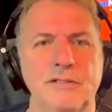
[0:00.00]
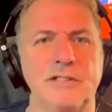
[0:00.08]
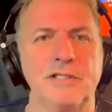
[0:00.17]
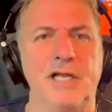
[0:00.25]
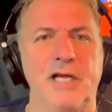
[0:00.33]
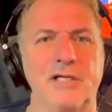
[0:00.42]

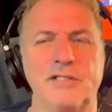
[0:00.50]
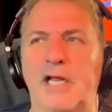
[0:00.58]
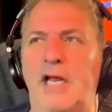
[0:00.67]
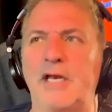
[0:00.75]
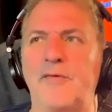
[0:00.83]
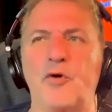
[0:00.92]
yeah, it's
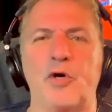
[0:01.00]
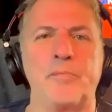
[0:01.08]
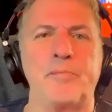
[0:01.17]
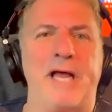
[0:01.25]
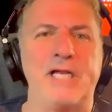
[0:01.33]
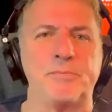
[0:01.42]
like I never heard
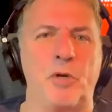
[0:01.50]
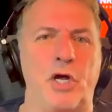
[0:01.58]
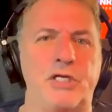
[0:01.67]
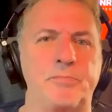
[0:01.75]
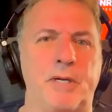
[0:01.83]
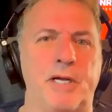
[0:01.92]

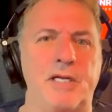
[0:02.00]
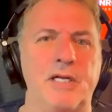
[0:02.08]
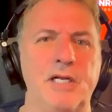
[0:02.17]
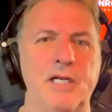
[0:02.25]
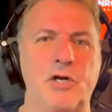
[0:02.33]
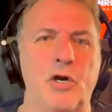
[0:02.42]
Matchbox by
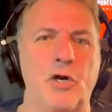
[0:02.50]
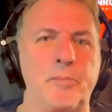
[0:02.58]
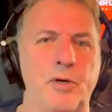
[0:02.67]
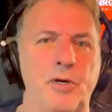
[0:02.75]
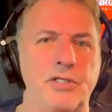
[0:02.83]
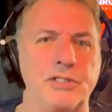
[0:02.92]
Carl
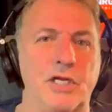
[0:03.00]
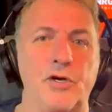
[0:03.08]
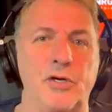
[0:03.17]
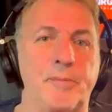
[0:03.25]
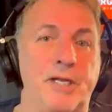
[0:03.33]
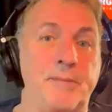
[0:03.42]
Perkins. I heard it by the